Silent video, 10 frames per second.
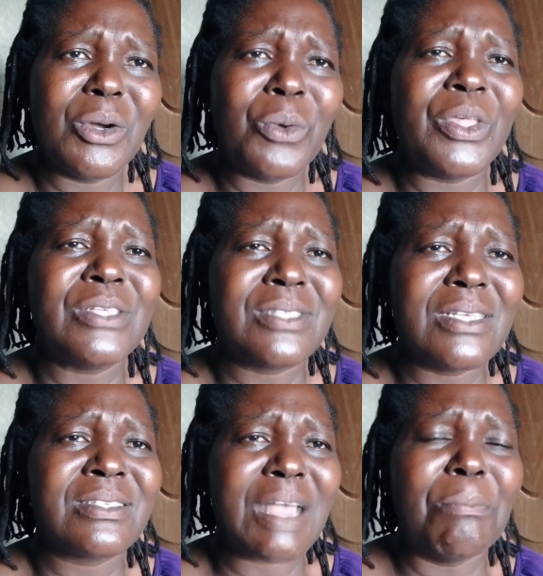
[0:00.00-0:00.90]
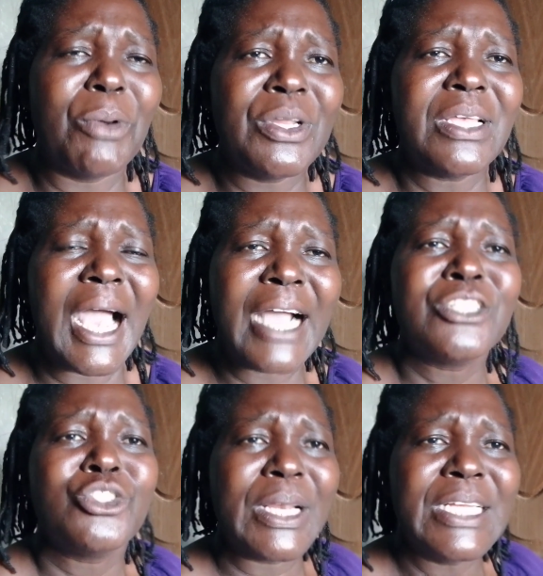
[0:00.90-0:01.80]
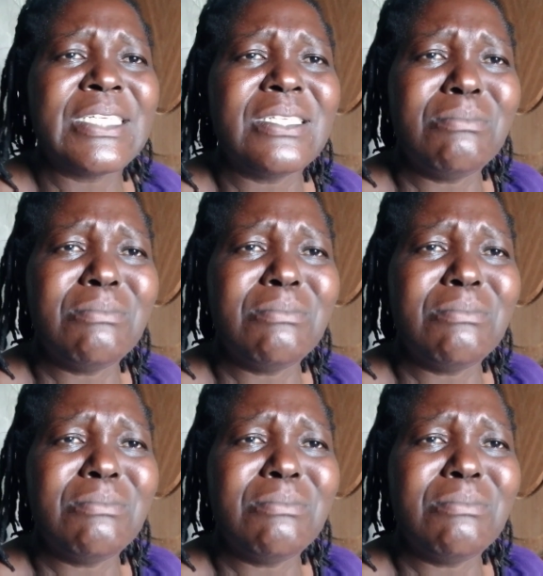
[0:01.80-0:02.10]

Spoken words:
or they see somebody actually